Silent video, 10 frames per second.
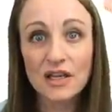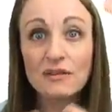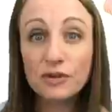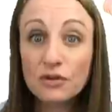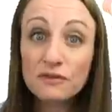
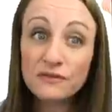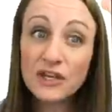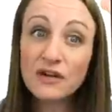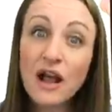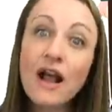If you can
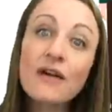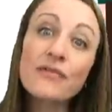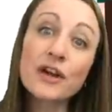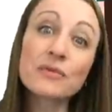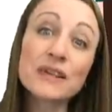figure out how
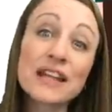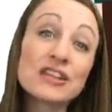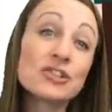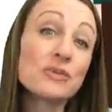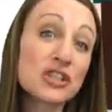they're
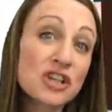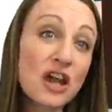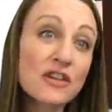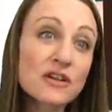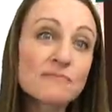related to each
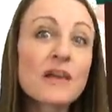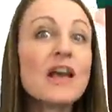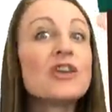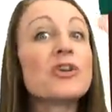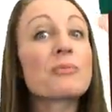other,
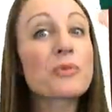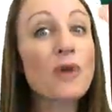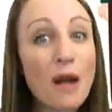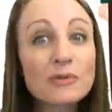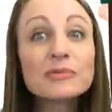you're
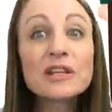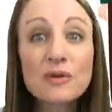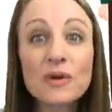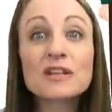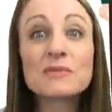probably
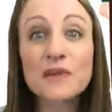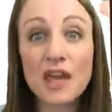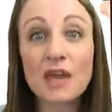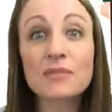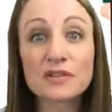going to be
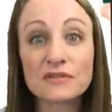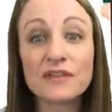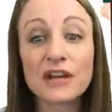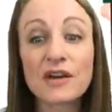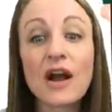able to
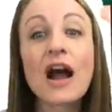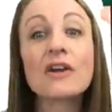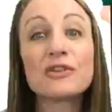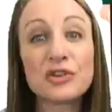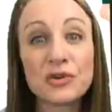figure out
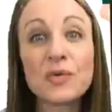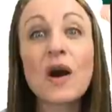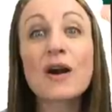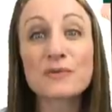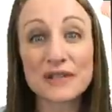how you
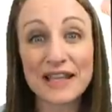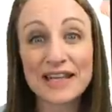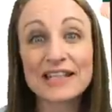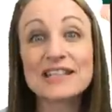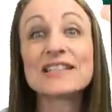are
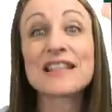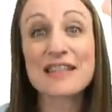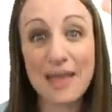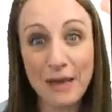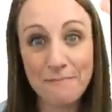related to
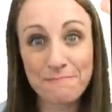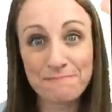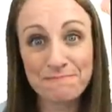them.